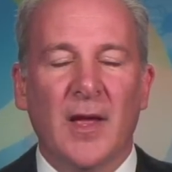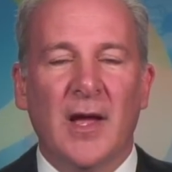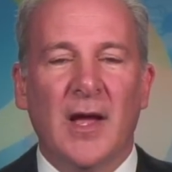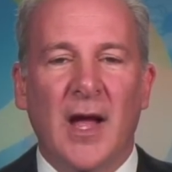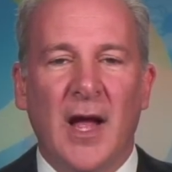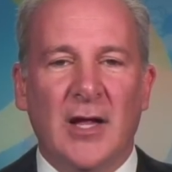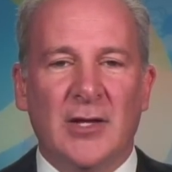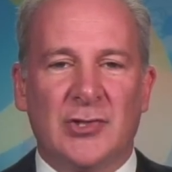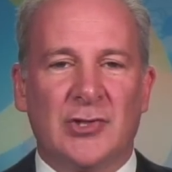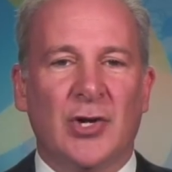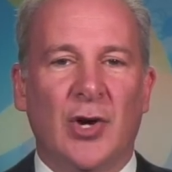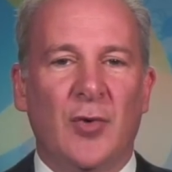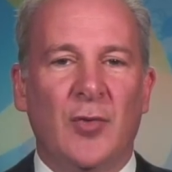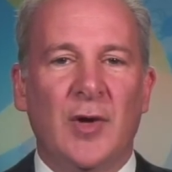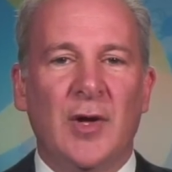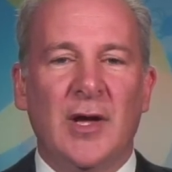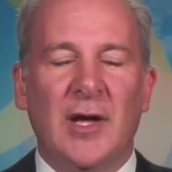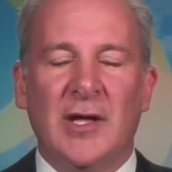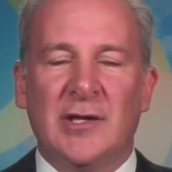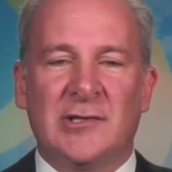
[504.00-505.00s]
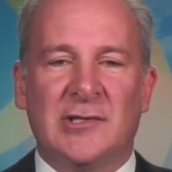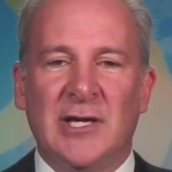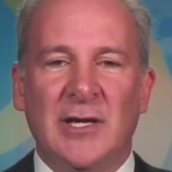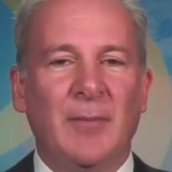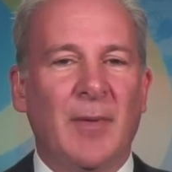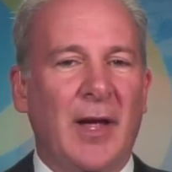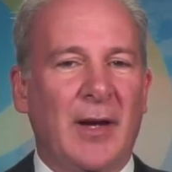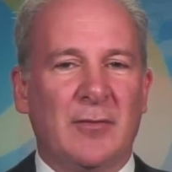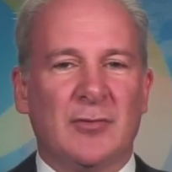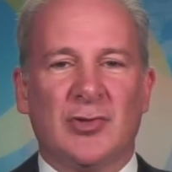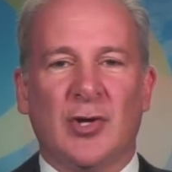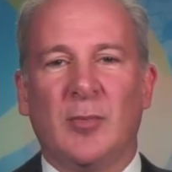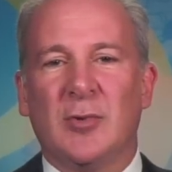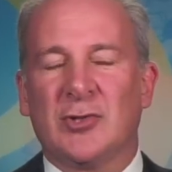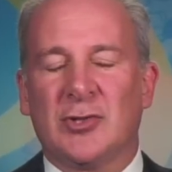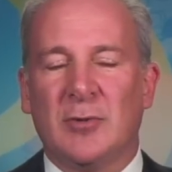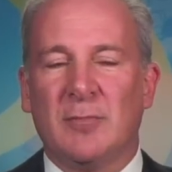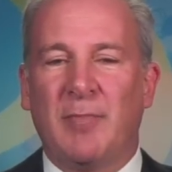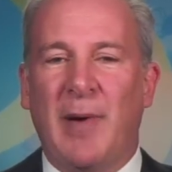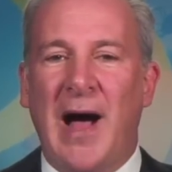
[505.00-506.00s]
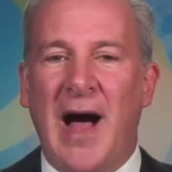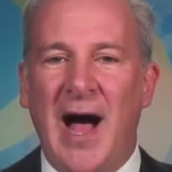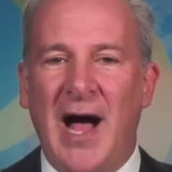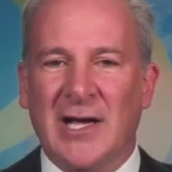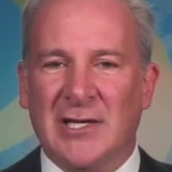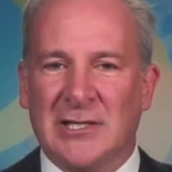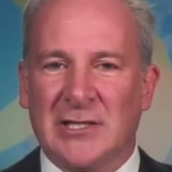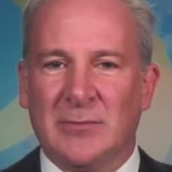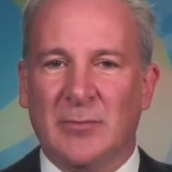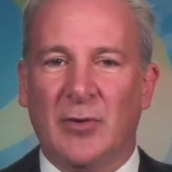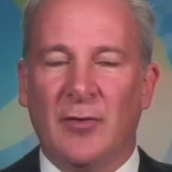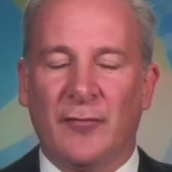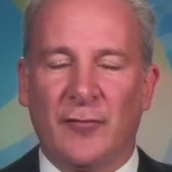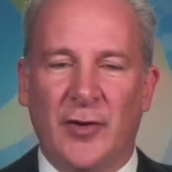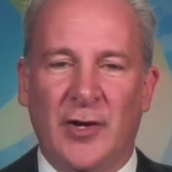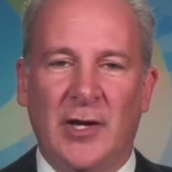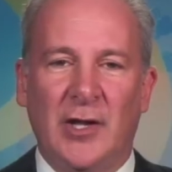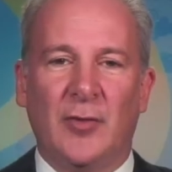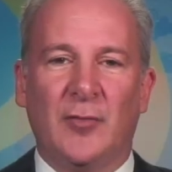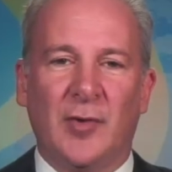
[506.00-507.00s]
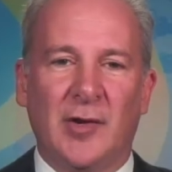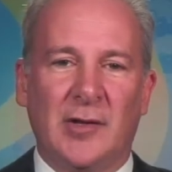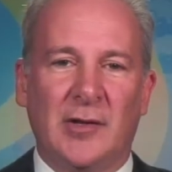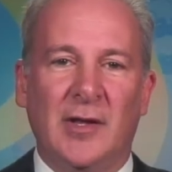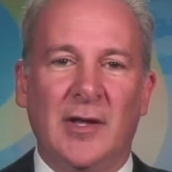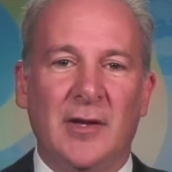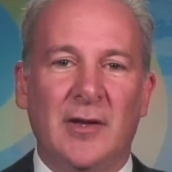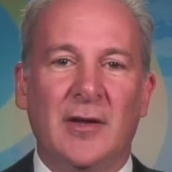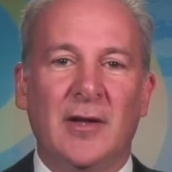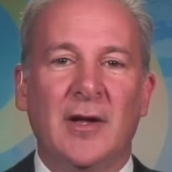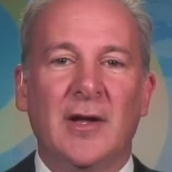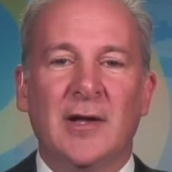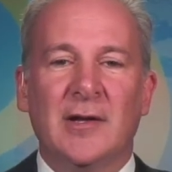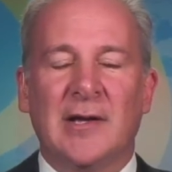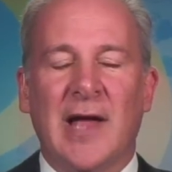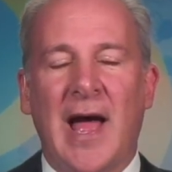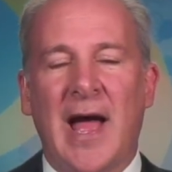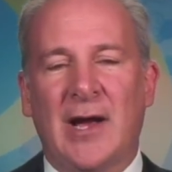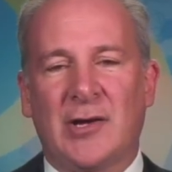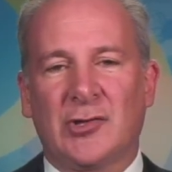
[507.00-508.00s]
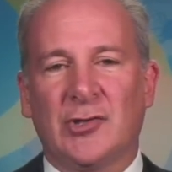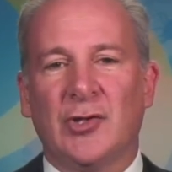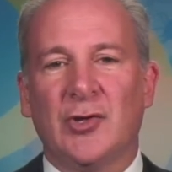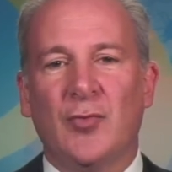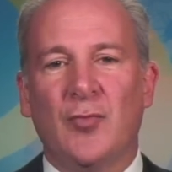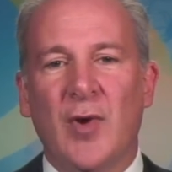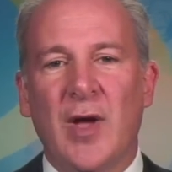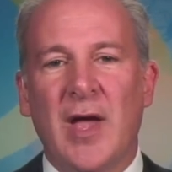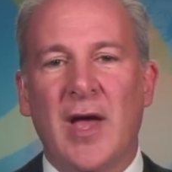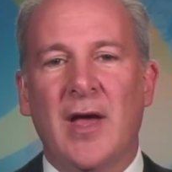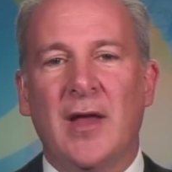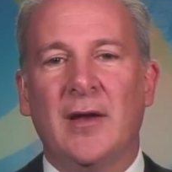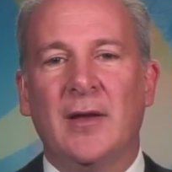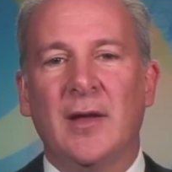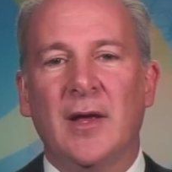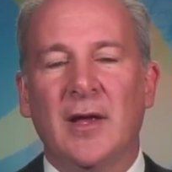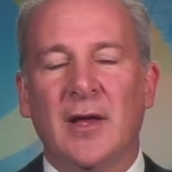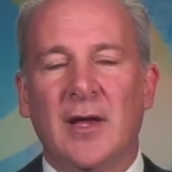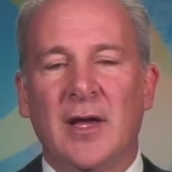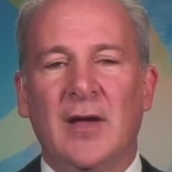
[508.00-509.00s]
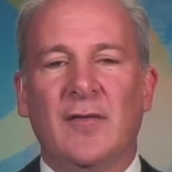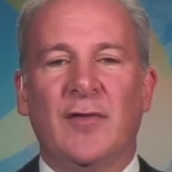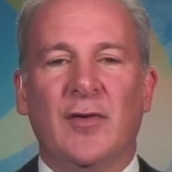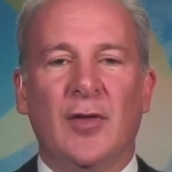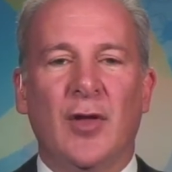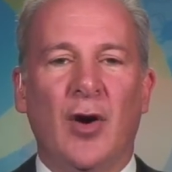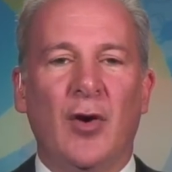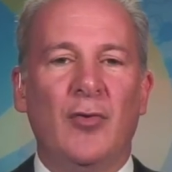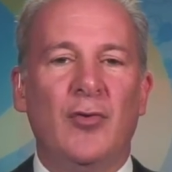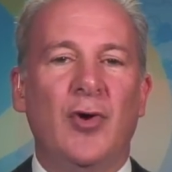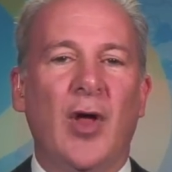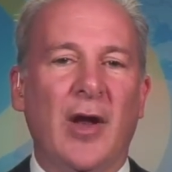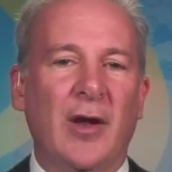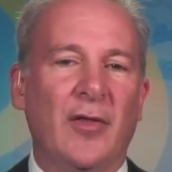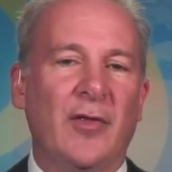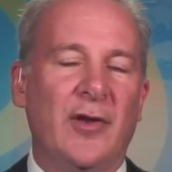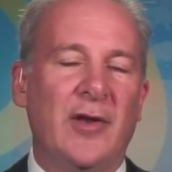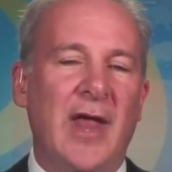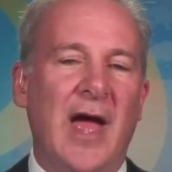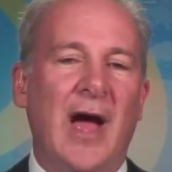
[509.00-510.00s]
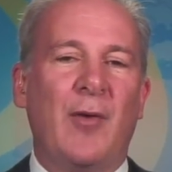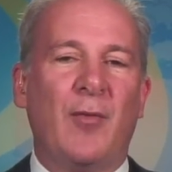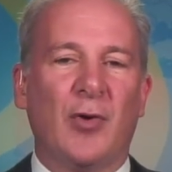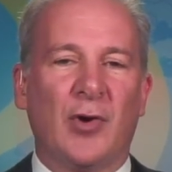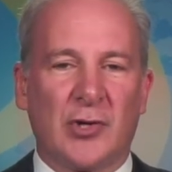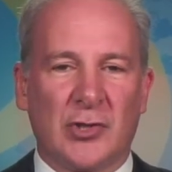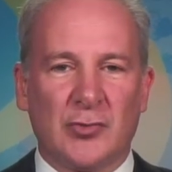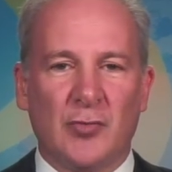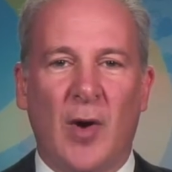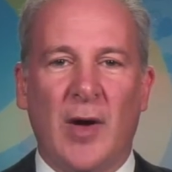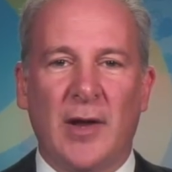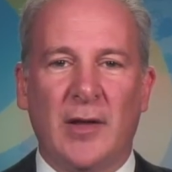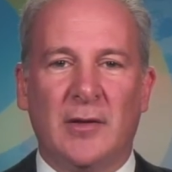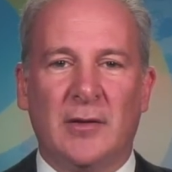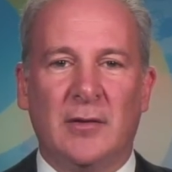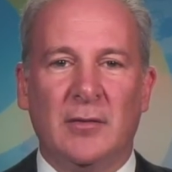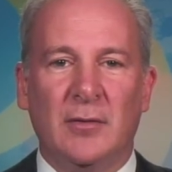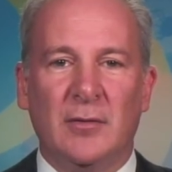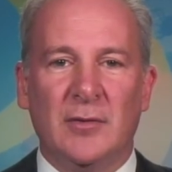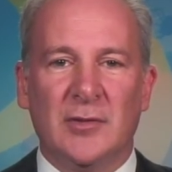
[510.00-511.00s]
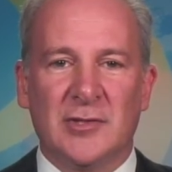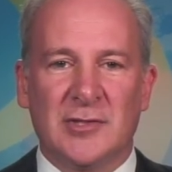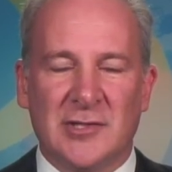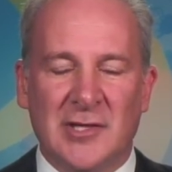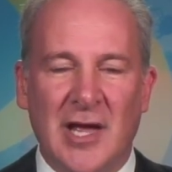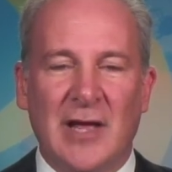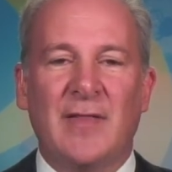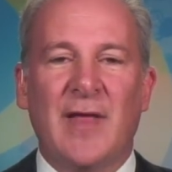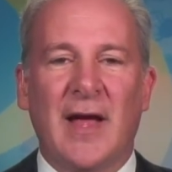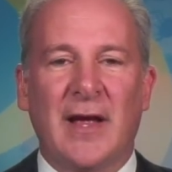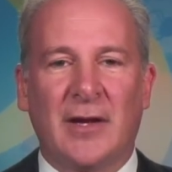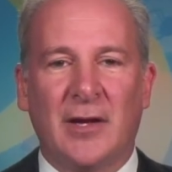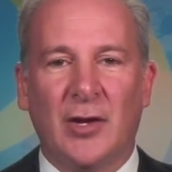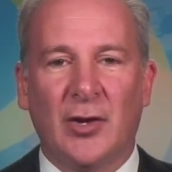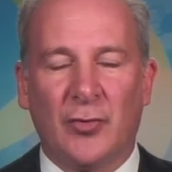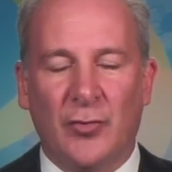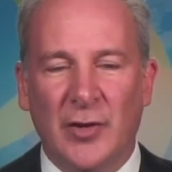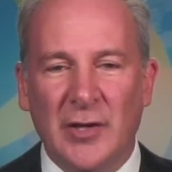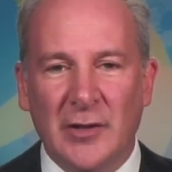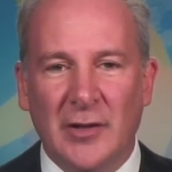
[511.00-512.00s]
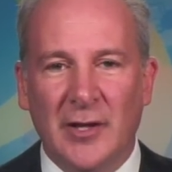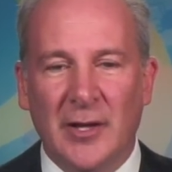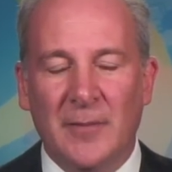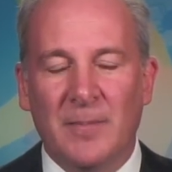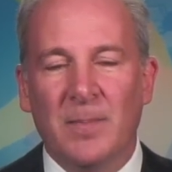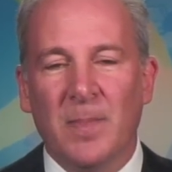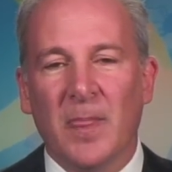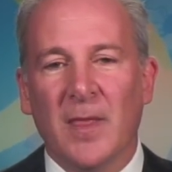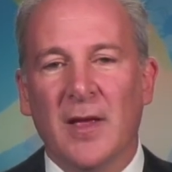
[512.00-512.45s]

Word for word: And so it seemed like it was almost impossible for Hillary Clinton to actually win, even though none of the networks wanted to say that concretely.